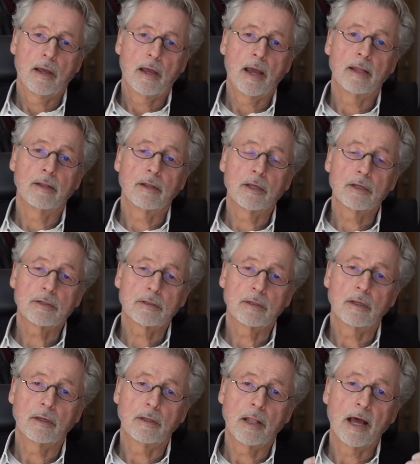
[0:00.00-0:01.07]
And
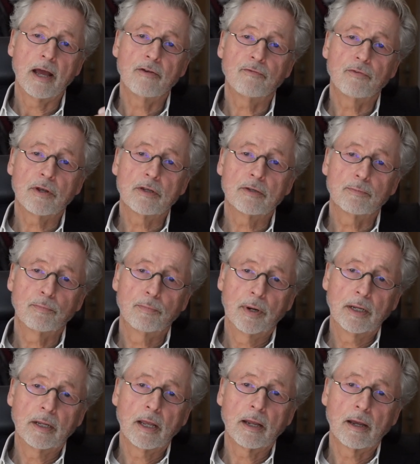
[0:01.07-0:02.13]
this life is
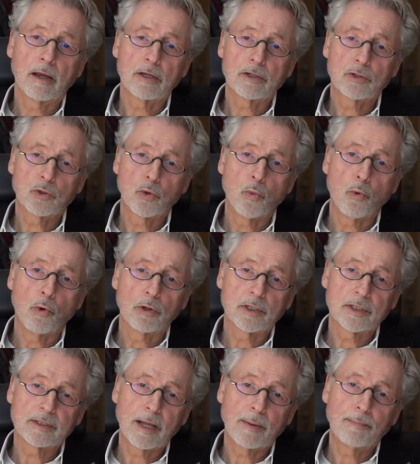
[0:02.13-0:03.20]
bringing us
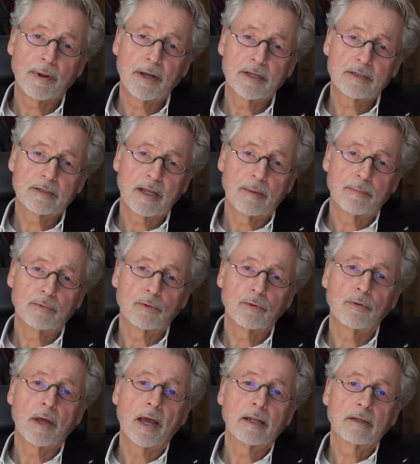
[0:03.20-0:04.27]
towards, step by step,
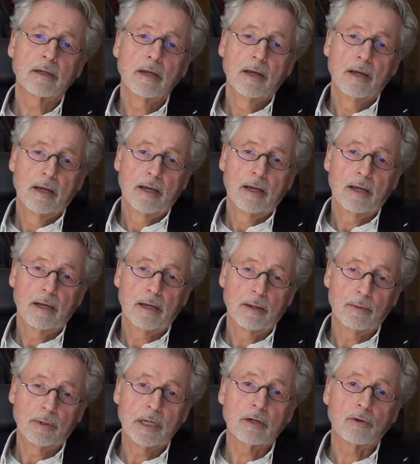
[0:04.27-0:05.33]
to that
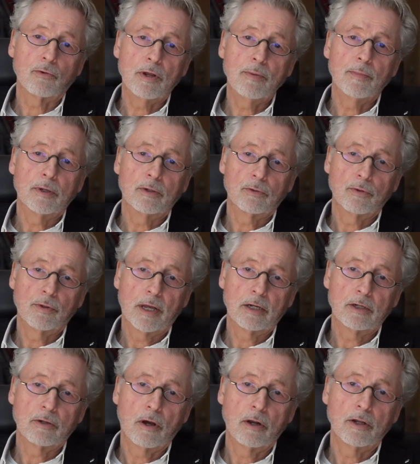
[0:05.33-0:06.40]
agreement, to
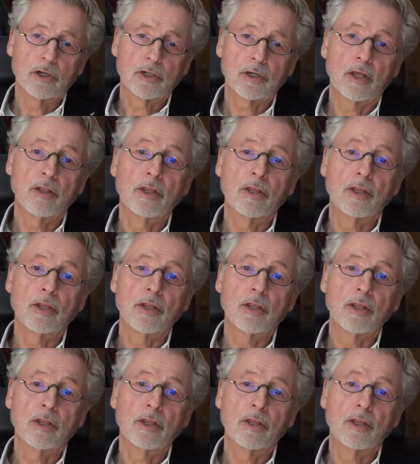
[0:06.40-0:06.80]
that knowledge.